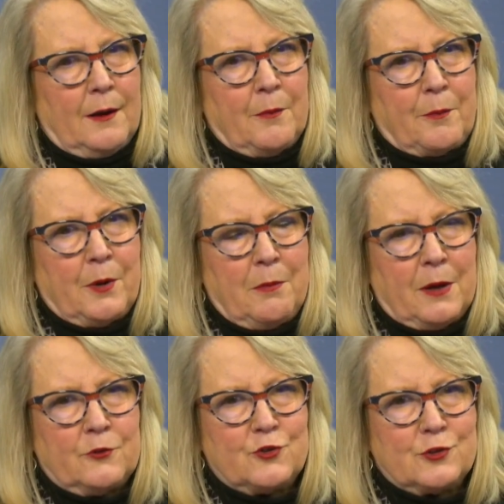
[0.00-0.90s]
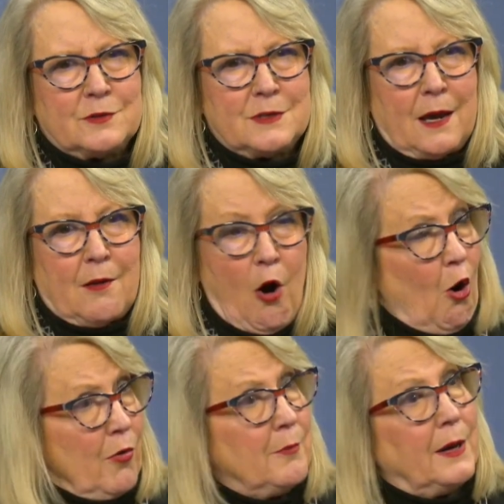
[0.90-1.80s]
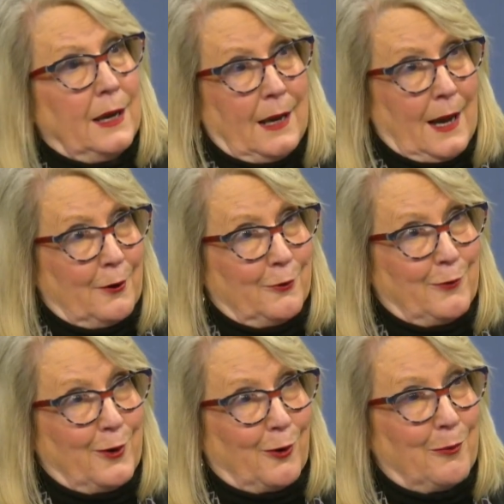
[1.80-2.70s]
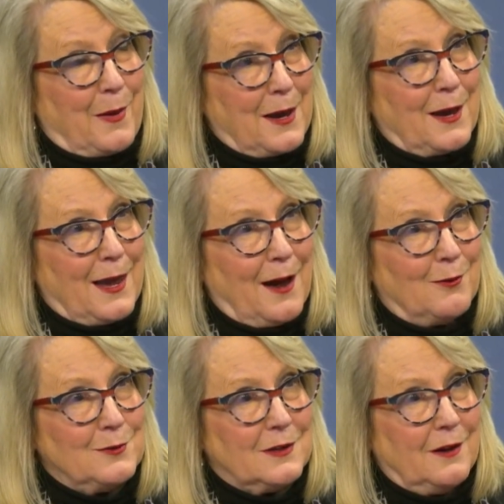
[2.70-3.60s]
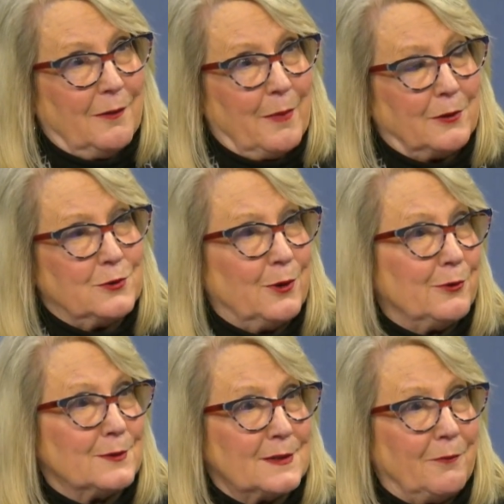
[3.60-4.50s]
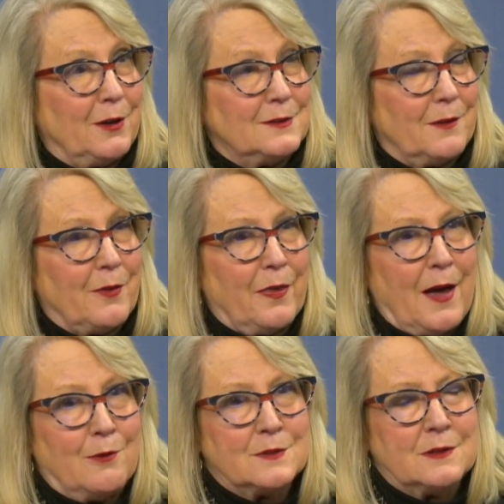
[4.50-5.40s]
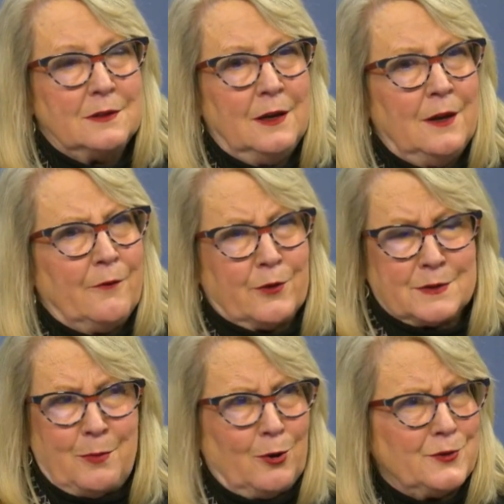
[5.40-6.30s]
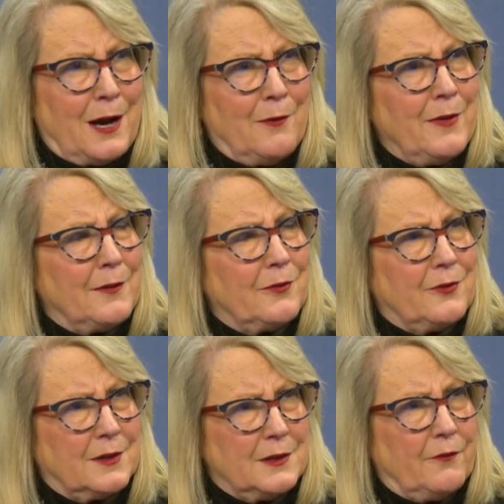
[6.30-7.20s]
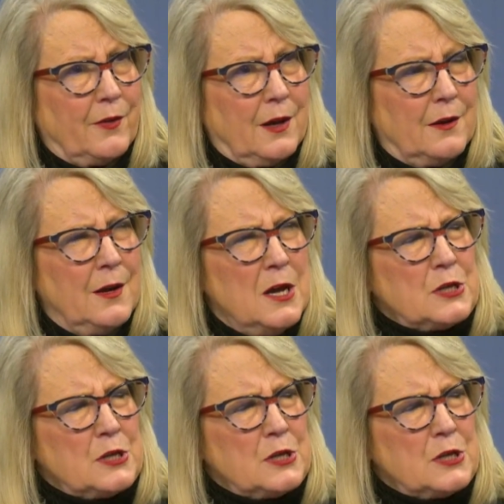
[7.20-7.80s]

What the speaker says: pretty much take all the money out of their bank account, about $277,000 for a small town. That's significant.